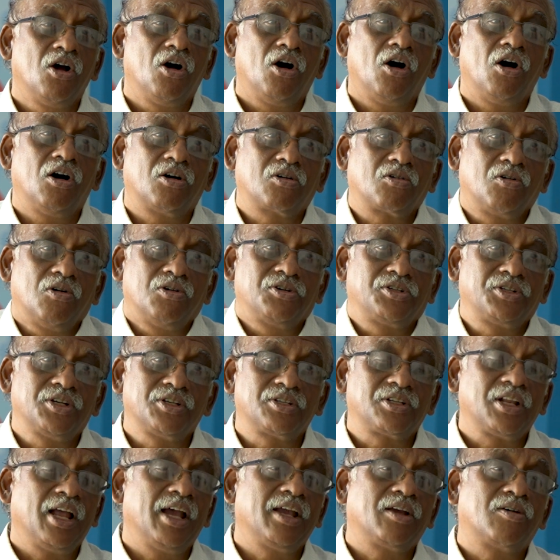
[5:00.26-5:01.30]
or
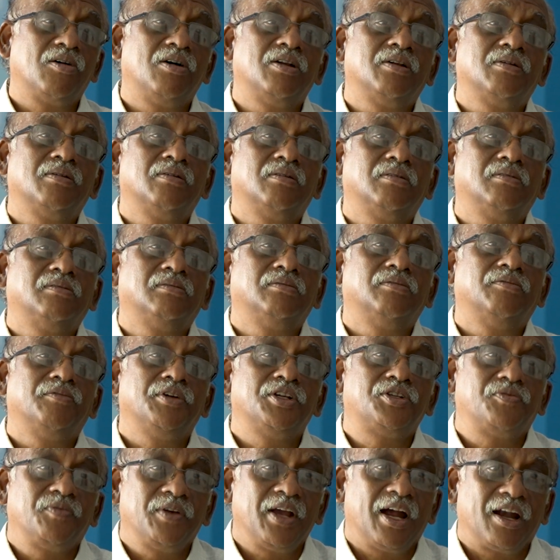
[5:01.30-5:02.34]
courses like on
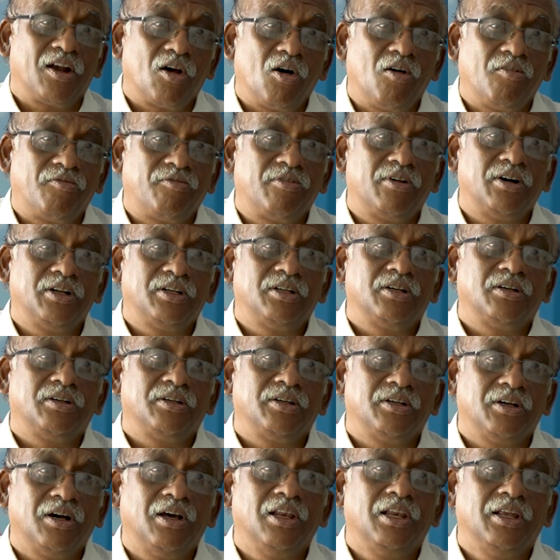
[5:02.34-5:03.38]
which we had offered
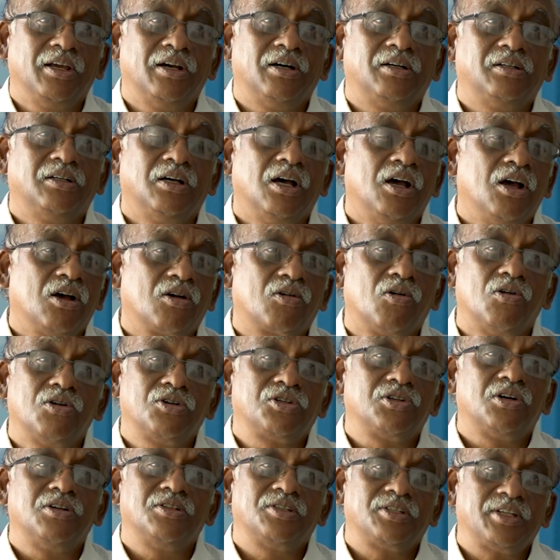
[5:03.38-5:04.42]
earlier,
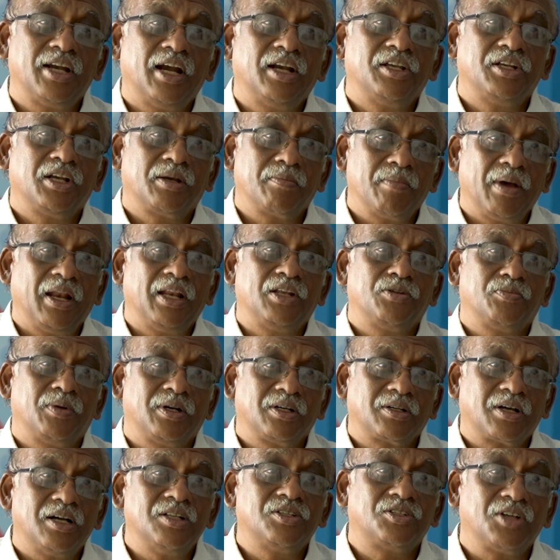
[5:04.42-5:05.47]
course on strategic
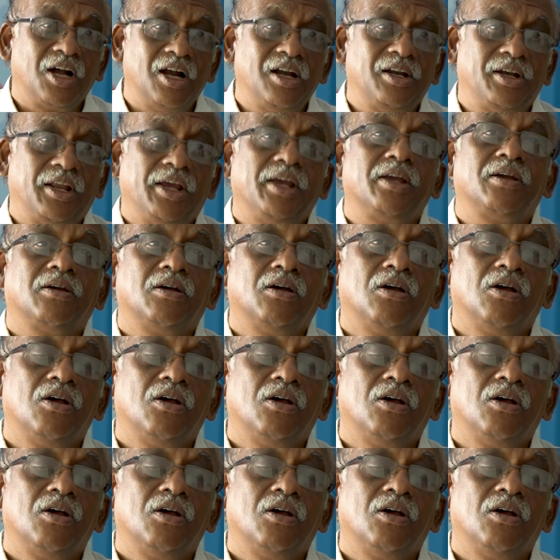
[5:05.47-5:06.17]
management consulting.